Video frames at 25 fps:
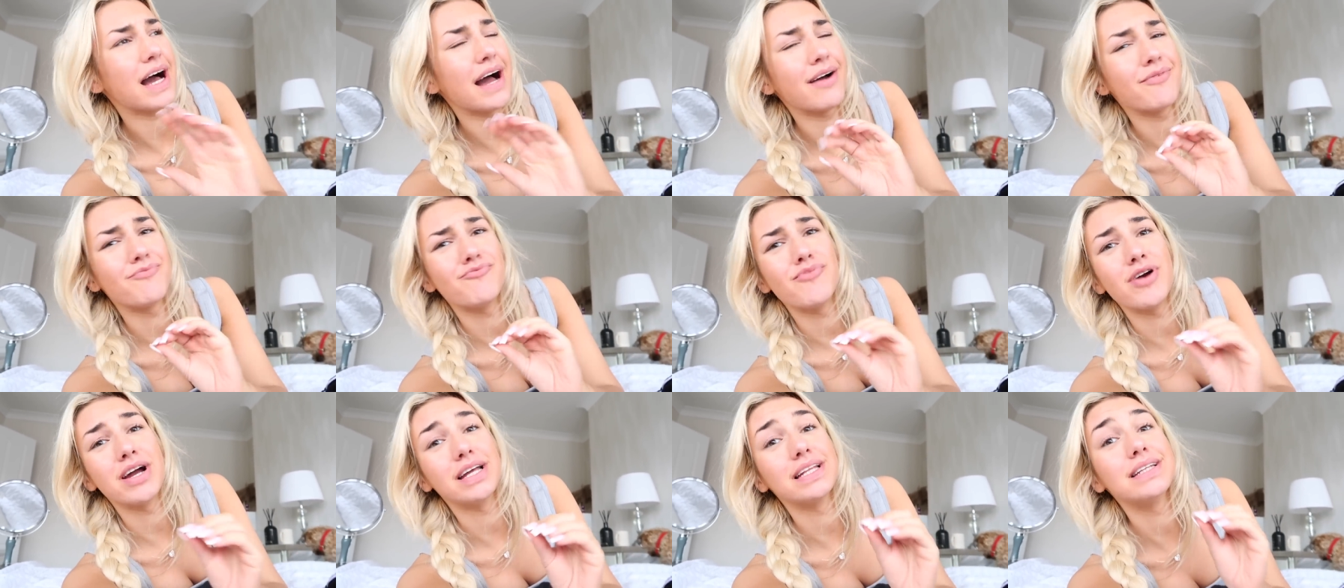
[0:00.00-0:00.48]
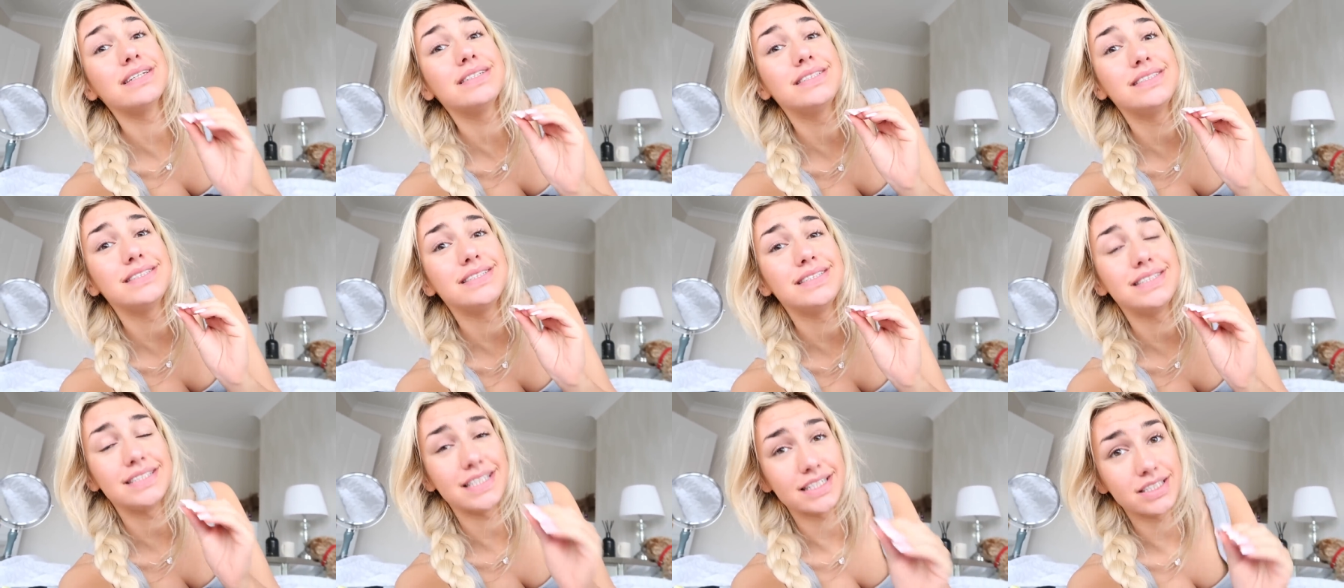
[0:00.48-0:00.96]
I really
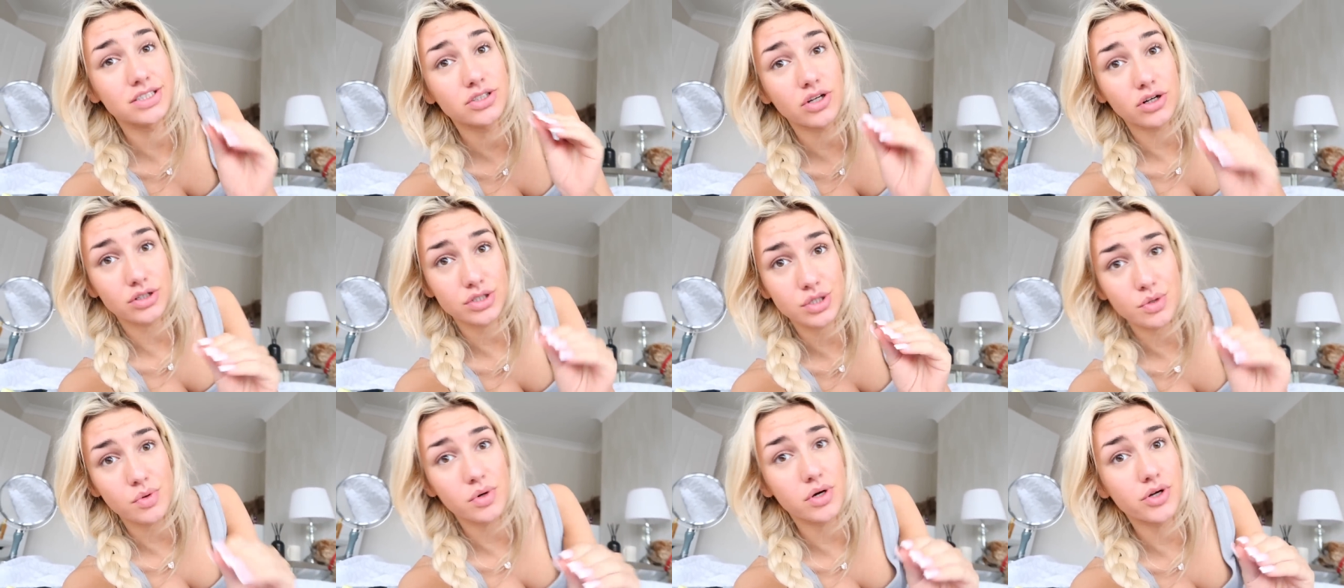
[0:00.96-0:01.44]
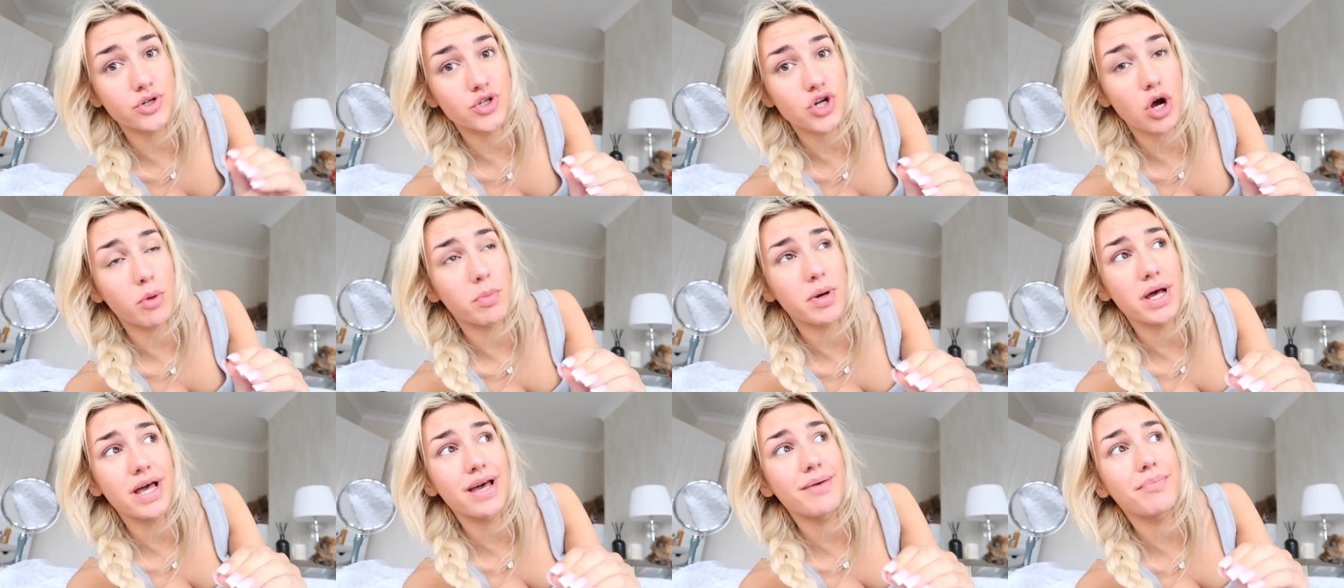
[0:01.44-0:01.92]
did not do a good
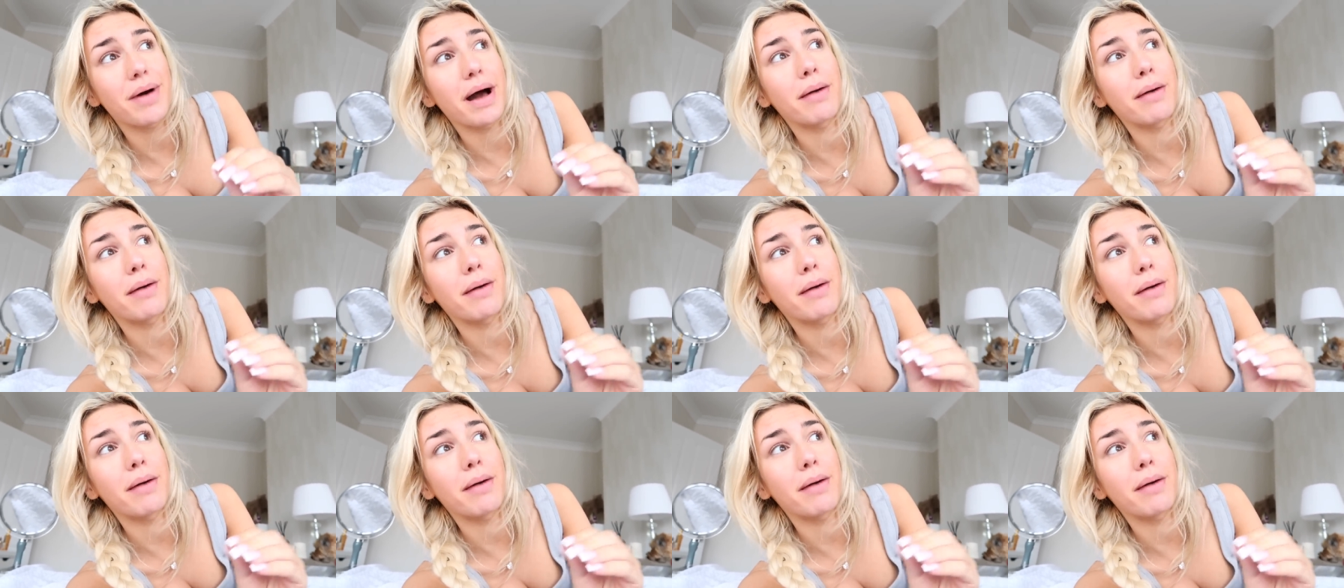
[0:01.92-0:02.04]
job at it,